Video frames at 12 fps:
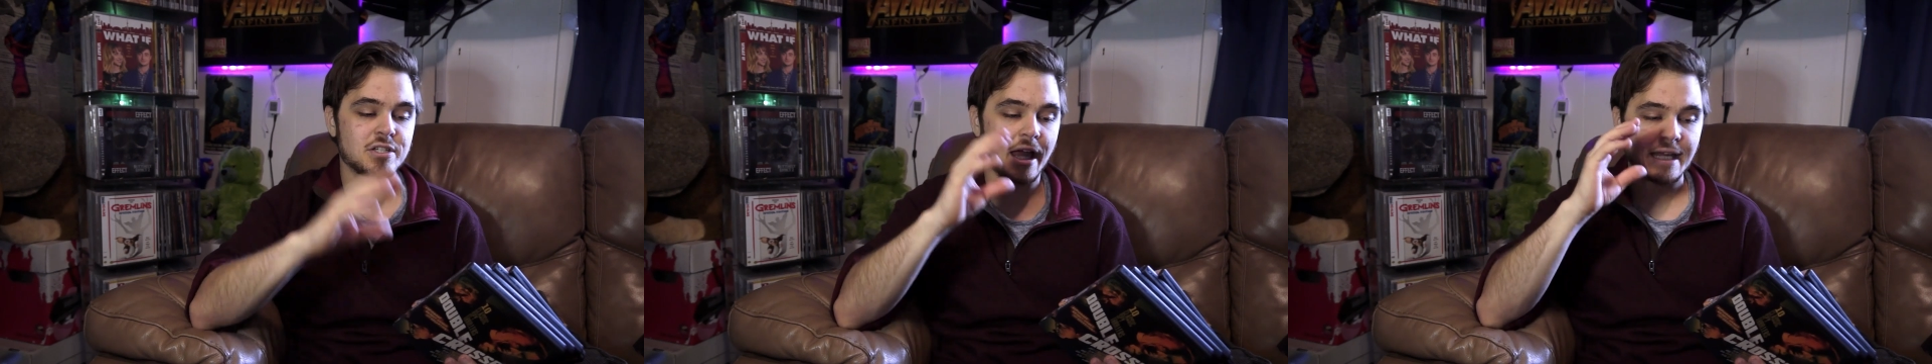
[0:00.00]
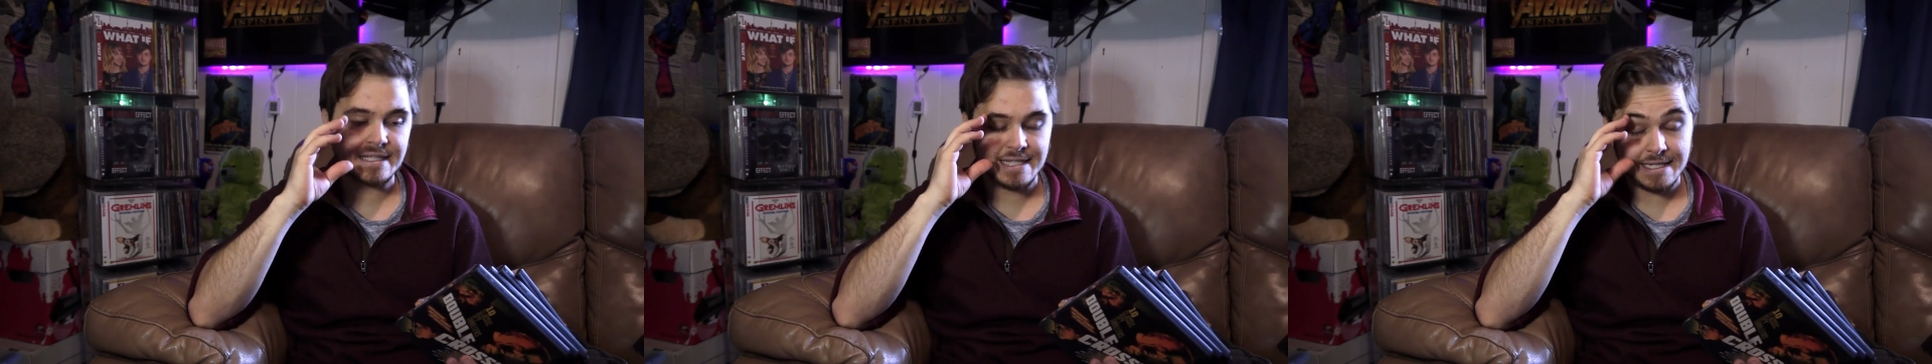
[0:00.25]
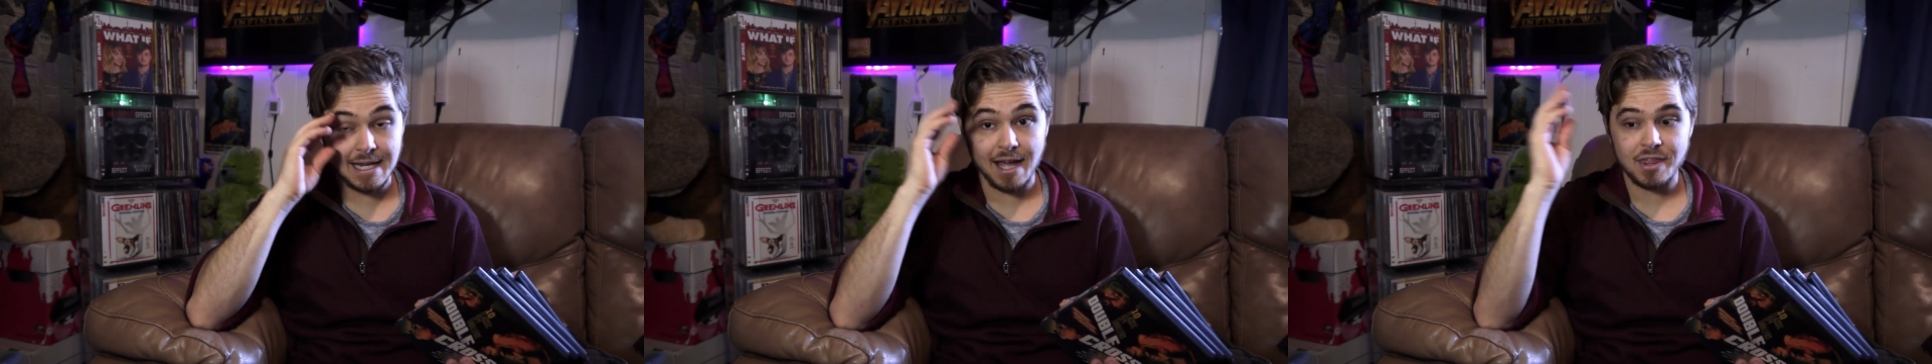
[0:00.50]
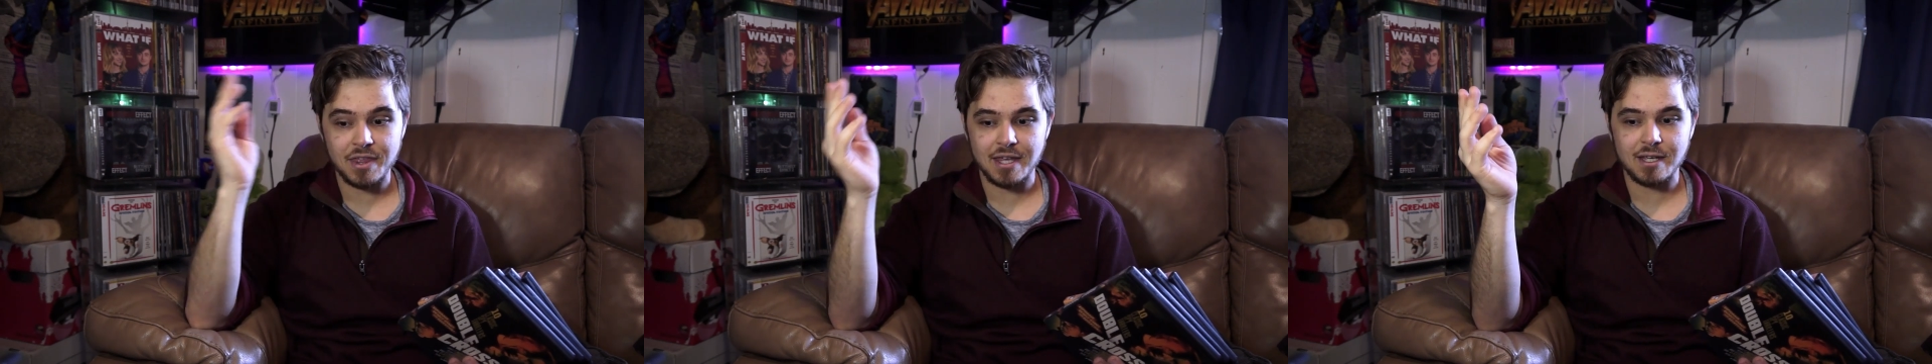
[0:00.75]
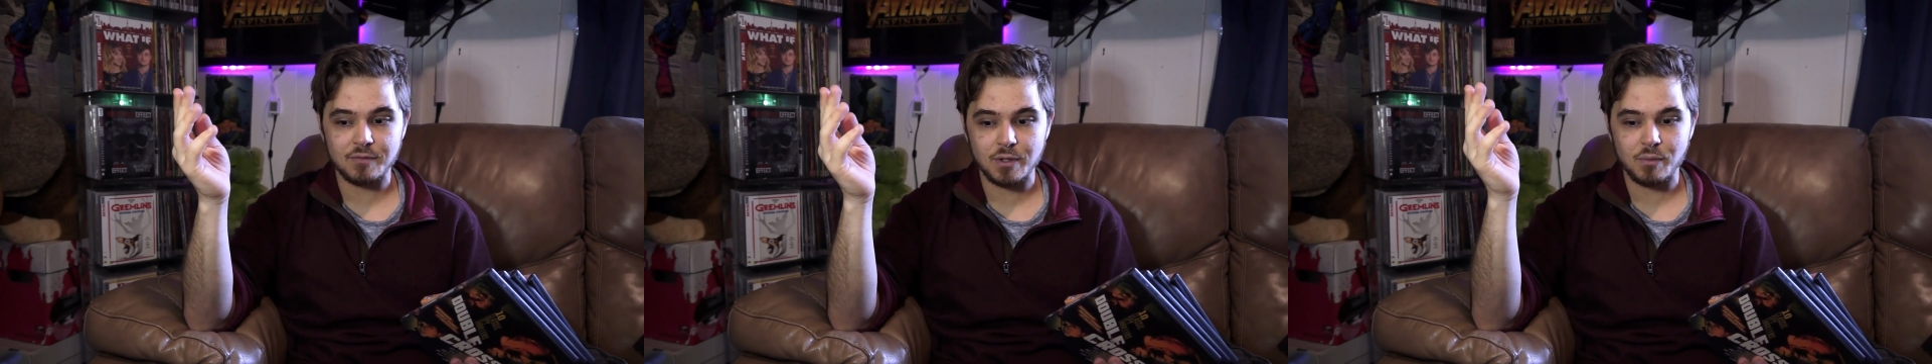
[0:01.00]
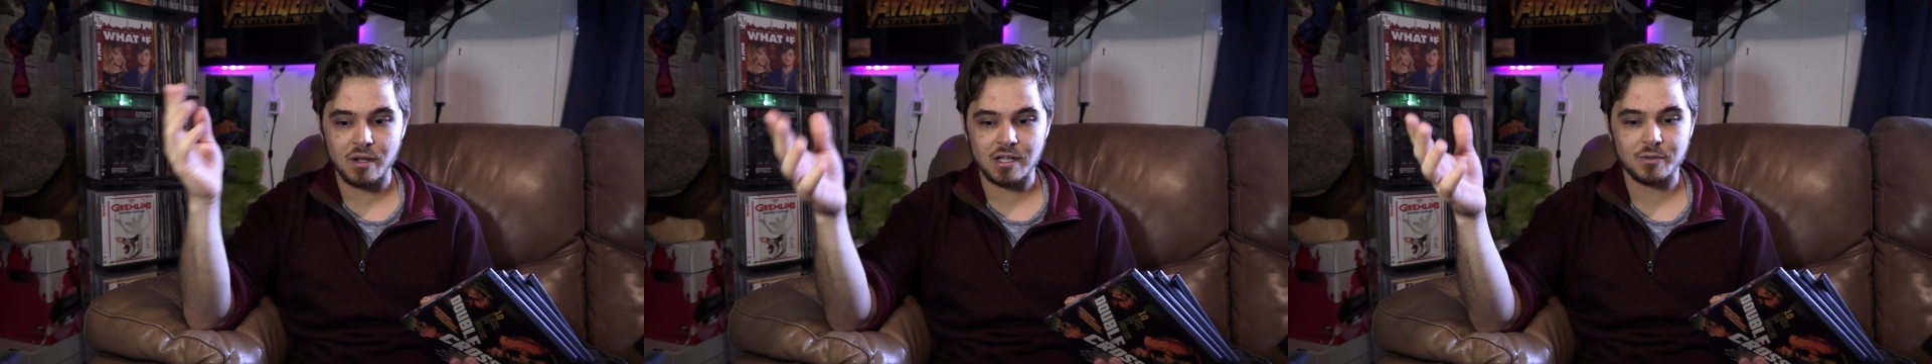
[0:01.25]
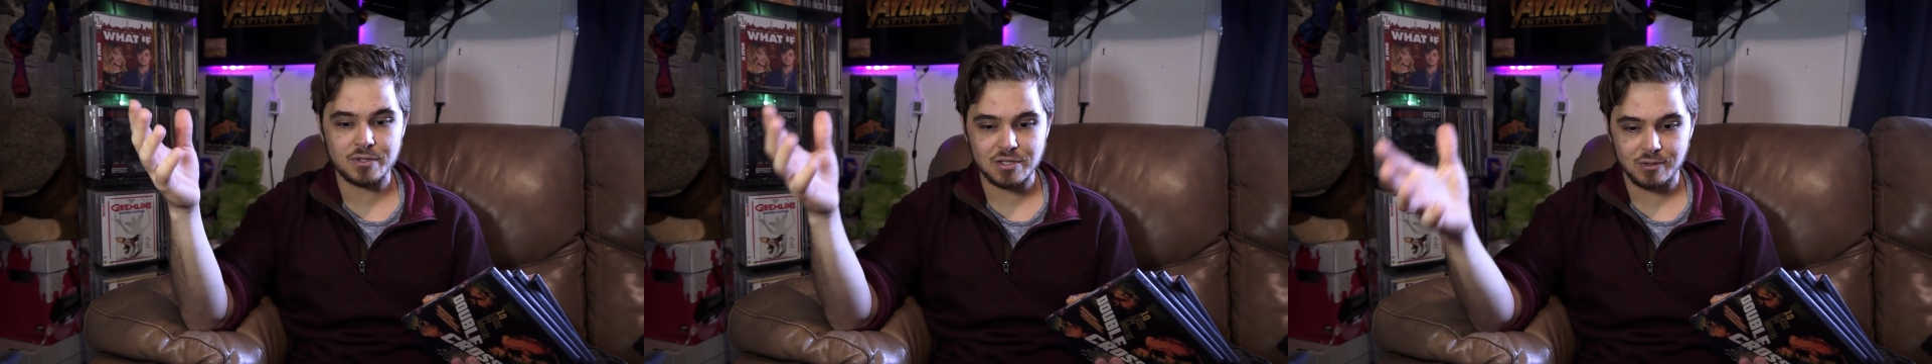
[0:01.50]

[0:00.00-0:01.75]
I did not think of it while I was